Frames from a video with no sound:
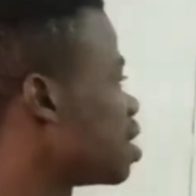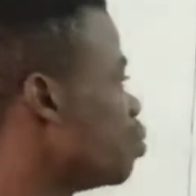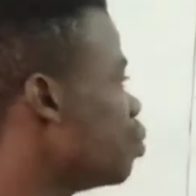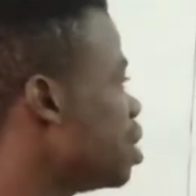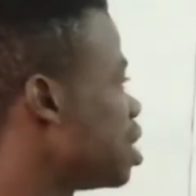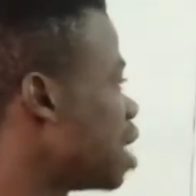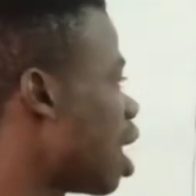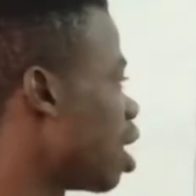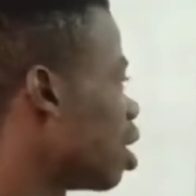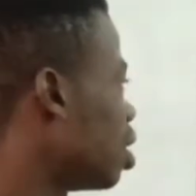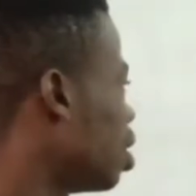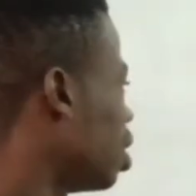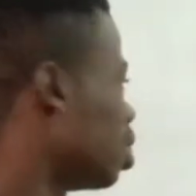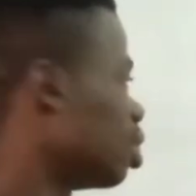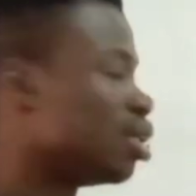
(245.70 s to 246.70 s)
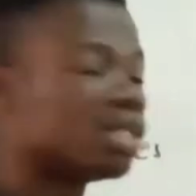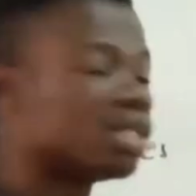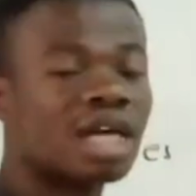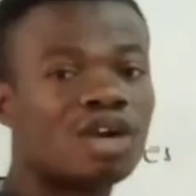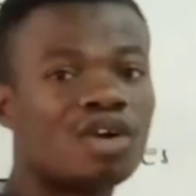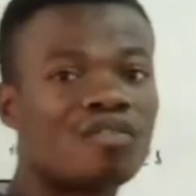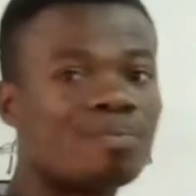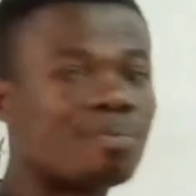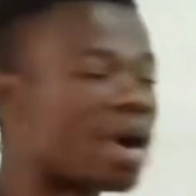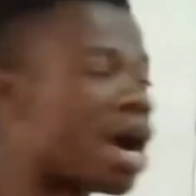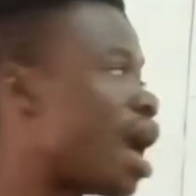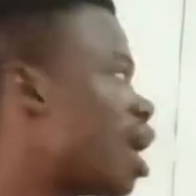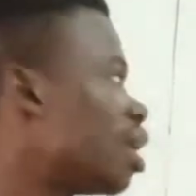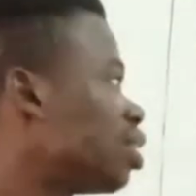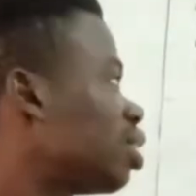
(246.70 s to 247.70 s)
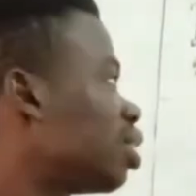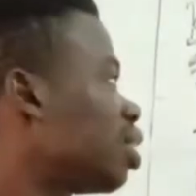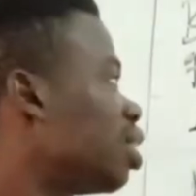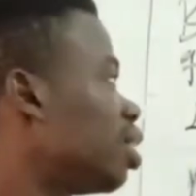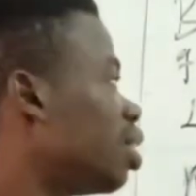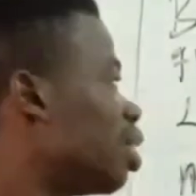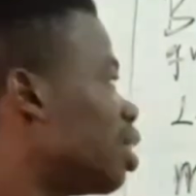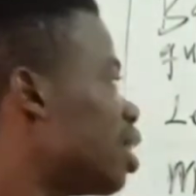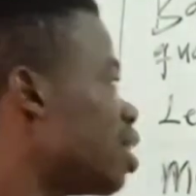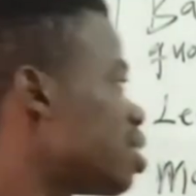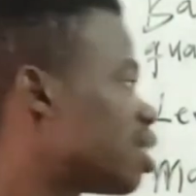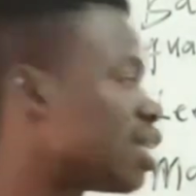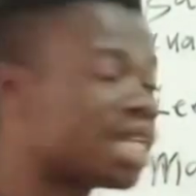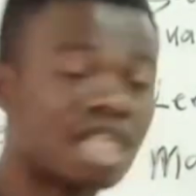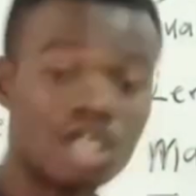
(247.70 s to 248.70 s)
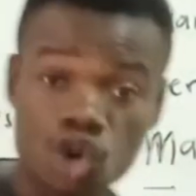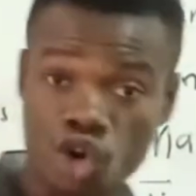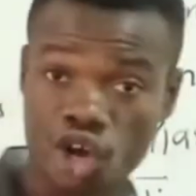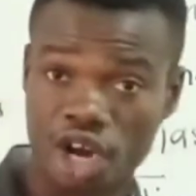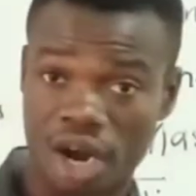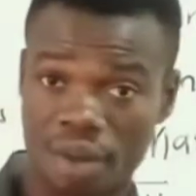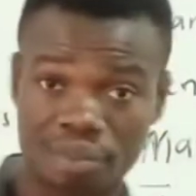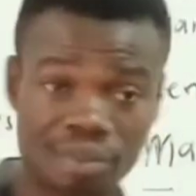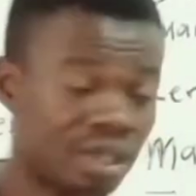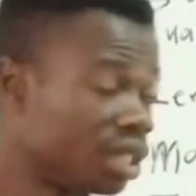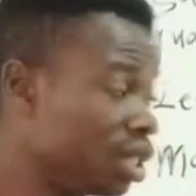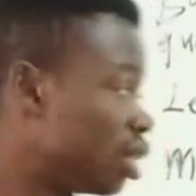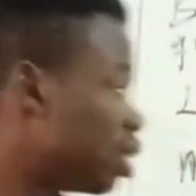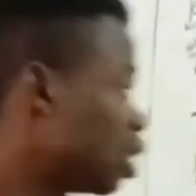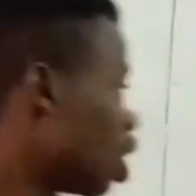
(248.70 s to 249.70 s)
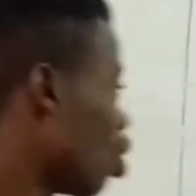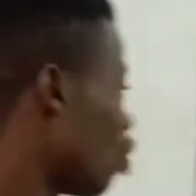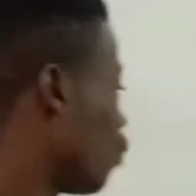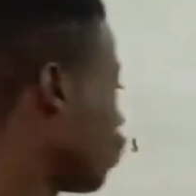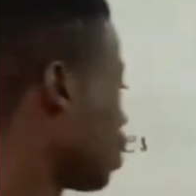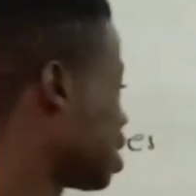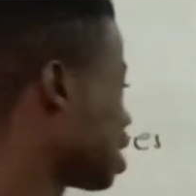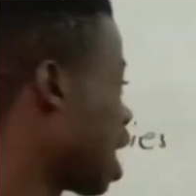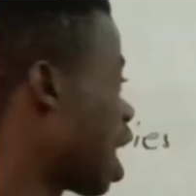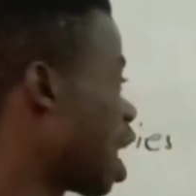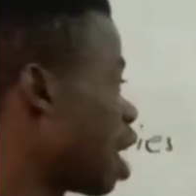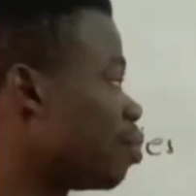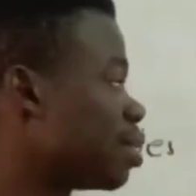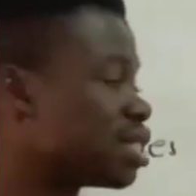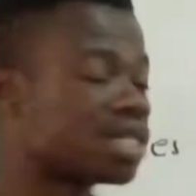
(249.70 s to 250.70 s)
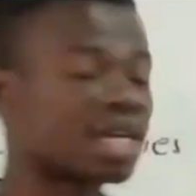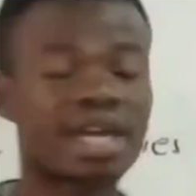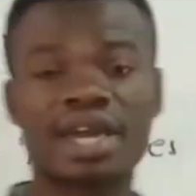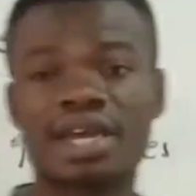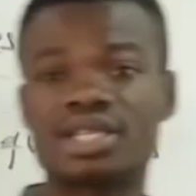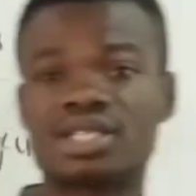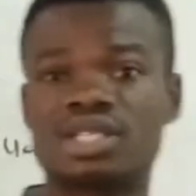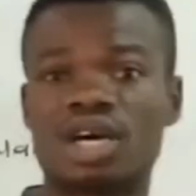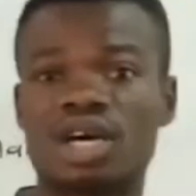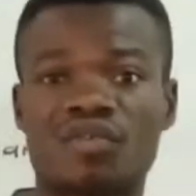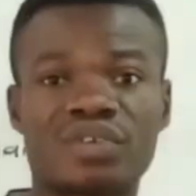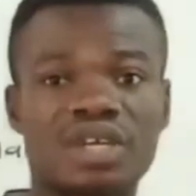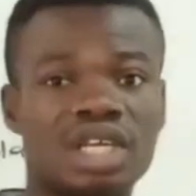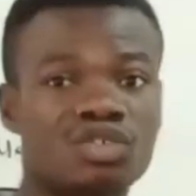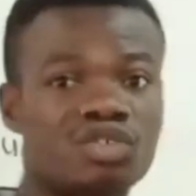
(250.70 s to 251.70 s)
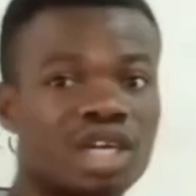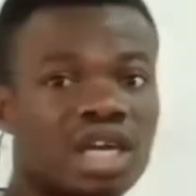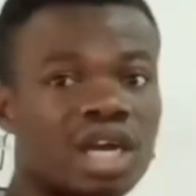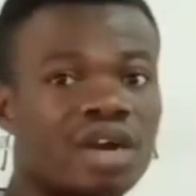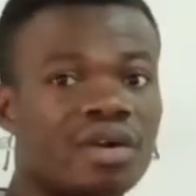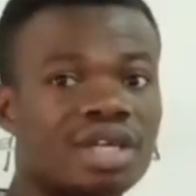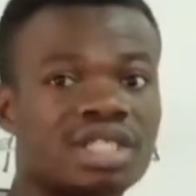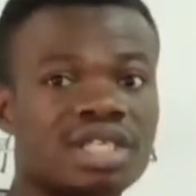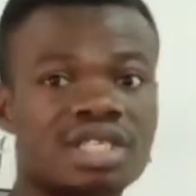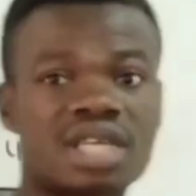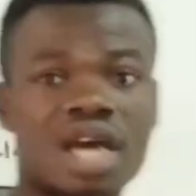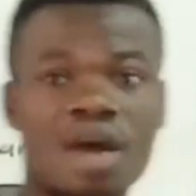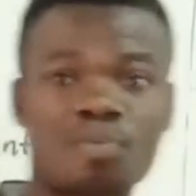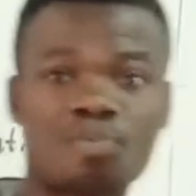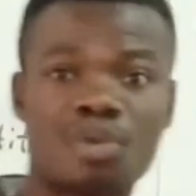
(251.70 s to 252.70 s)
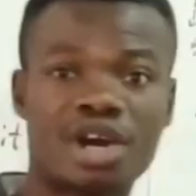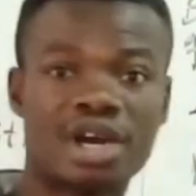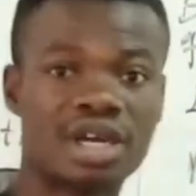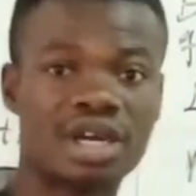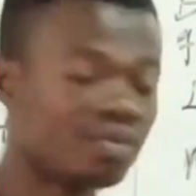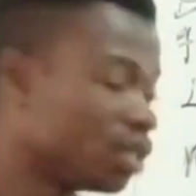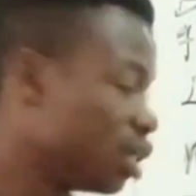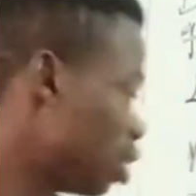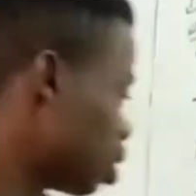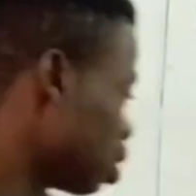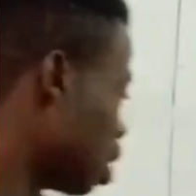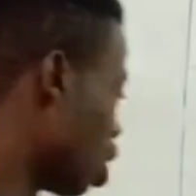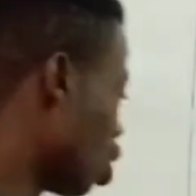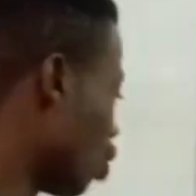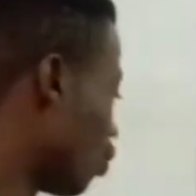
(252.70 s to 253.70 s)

is meter, that of mass is kilogram, that of time is seconds, that of electric current is ampere, that